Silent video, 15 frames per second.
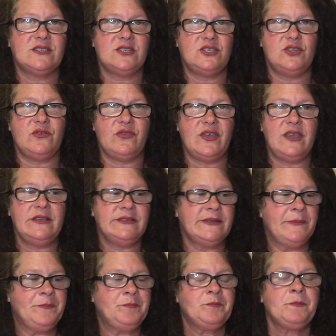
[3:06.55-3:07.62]
to do things.
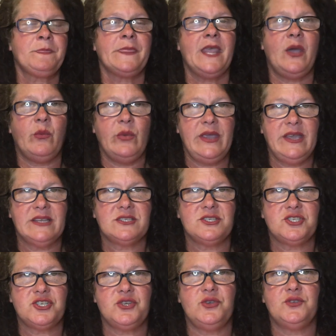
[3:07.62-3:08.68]
And we get to
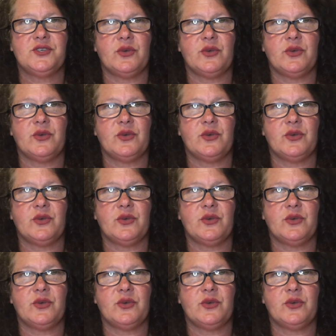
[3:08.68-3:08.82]
choose.